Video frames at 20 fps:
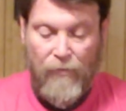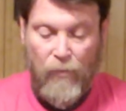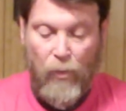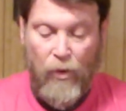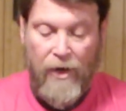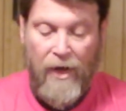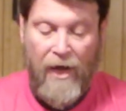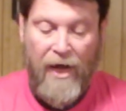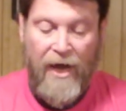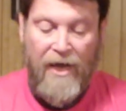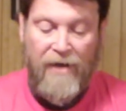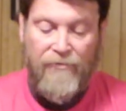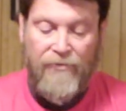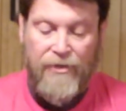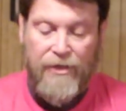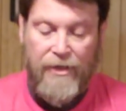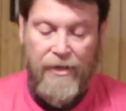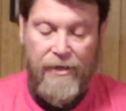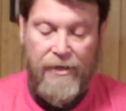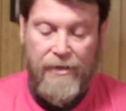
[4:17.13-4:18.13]
What I've
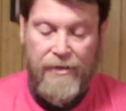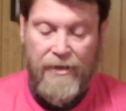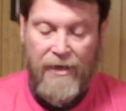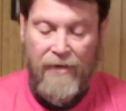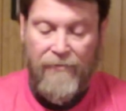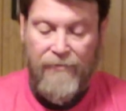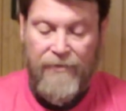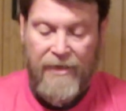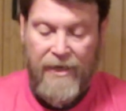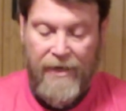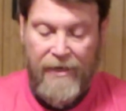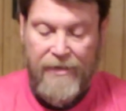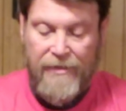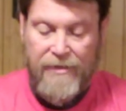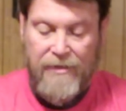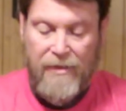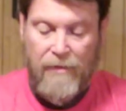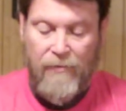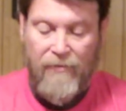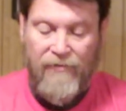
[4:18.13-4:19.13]
done is I've taken
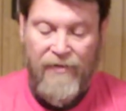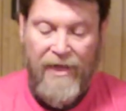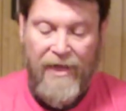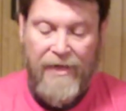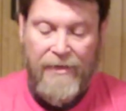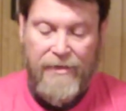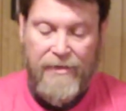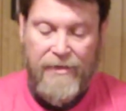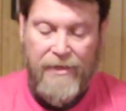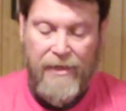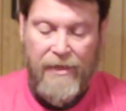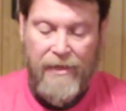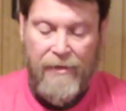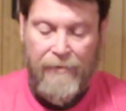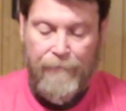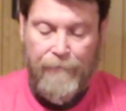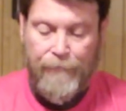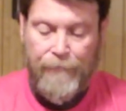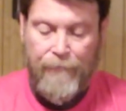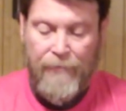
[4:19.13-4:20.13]
some of
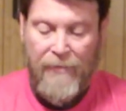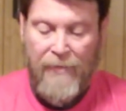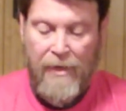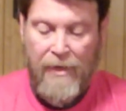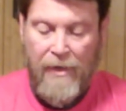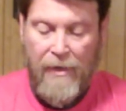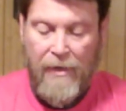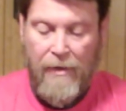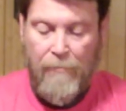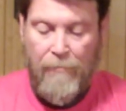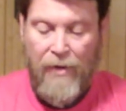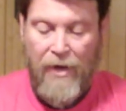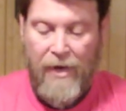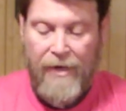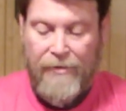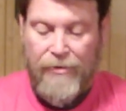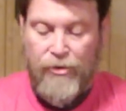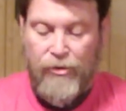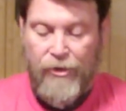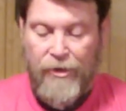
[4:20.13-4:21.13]
that
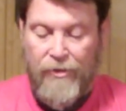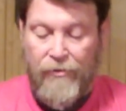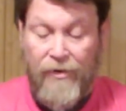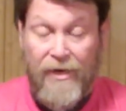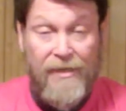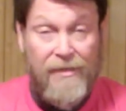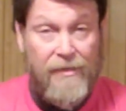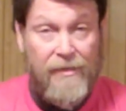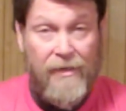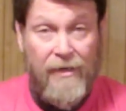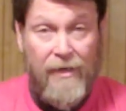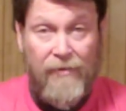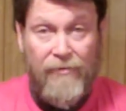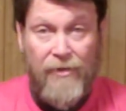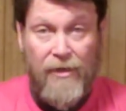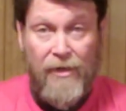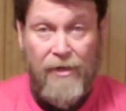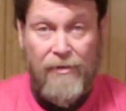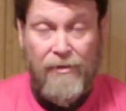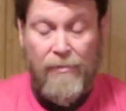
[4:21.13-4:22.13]
pine tree resin that I've
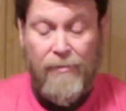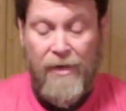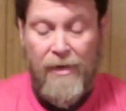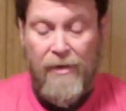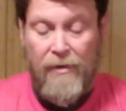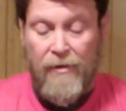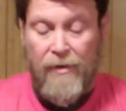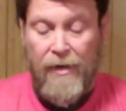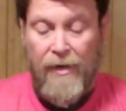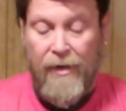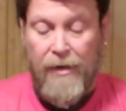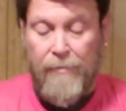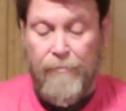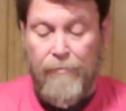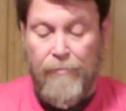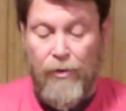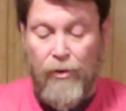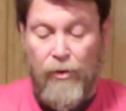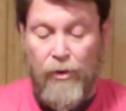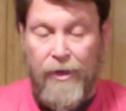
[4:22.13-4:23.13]
talked about
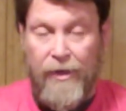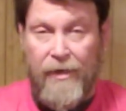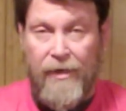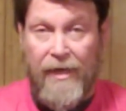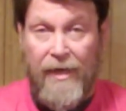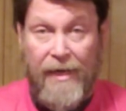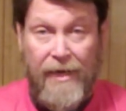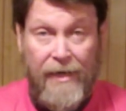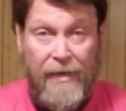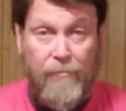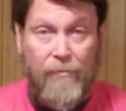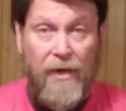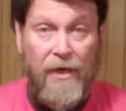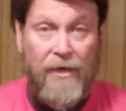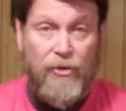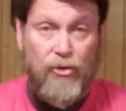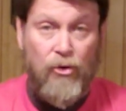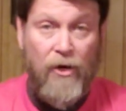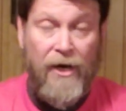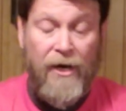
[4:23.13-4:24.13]
and put it in
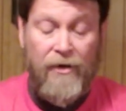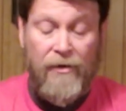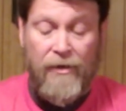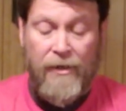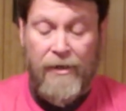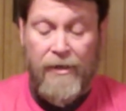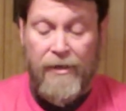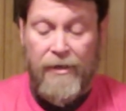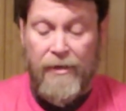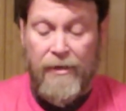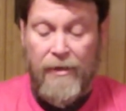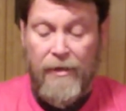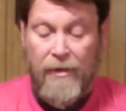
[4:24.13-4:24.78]
my dryer lint